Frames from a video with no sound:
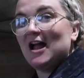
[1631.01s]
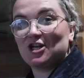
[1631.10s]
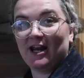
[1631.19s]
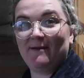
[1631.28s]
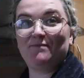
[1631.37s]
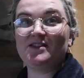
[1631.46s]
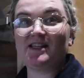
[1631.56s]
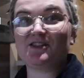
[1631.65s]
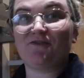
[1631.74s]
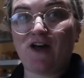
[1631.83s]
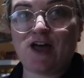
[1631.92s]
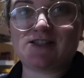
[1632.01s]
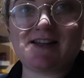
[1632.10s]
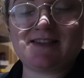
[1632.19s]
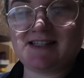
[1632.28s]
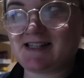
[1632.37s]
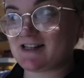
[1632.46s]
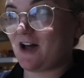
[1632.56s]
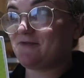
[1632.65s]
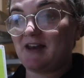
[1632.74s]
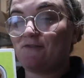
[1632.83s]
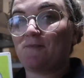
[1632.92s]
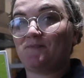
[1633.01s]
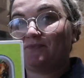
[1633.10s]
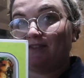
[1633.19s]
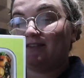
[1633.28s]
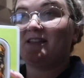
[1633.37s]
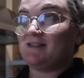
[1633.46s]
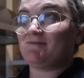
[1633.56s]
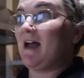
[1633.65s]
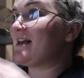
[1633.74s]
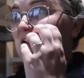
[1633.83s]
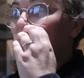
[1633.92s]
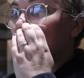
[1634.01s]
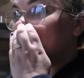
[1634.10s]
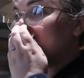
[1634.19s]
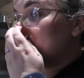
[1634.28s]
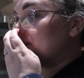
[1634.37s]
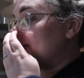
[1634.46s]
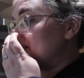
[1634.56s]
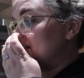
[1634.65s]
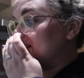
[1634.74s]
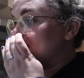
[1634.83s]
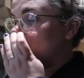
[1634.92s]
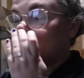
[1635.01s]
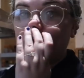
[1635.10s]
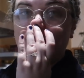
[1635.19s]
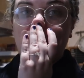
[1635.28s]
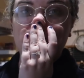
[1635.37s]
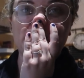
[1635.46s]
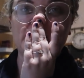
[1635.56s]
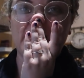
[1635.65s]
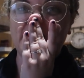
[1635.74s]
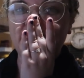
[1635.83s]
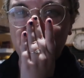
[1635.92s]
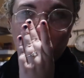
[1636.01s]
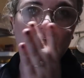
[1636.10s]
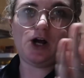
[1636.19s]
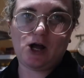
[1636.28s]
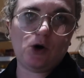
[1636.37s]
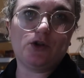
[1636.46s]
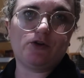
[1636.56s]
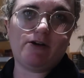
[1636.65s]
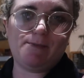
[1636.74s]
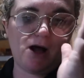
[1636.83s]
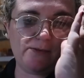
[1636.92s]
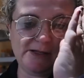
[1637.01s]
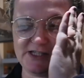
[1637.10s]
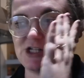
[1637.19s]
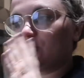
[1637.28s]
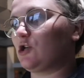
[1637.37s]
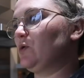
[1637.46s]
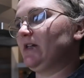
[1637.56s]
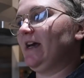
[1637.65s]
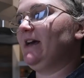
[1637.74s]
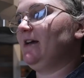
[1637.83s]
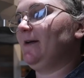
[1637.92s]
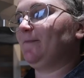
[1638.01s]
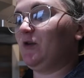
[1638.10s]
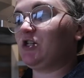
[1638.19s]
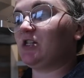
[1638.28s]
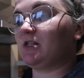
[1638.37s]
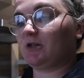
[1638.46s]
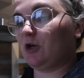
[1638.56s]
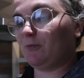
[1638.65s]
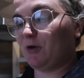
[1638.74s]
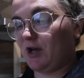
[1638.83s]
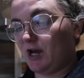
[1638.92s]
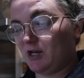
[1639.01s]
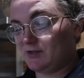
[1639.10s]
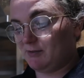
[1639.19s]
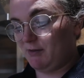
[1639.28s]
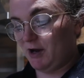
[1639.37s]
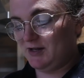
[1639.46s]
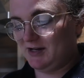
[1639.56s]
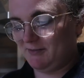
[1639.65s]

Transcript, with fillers: Actually, this is the first, this is, I've never, this hasn't happened in a long time. So this is the Green Roasting Tin, or the Green Bible as I just called it, which is the cookbook that I use the most.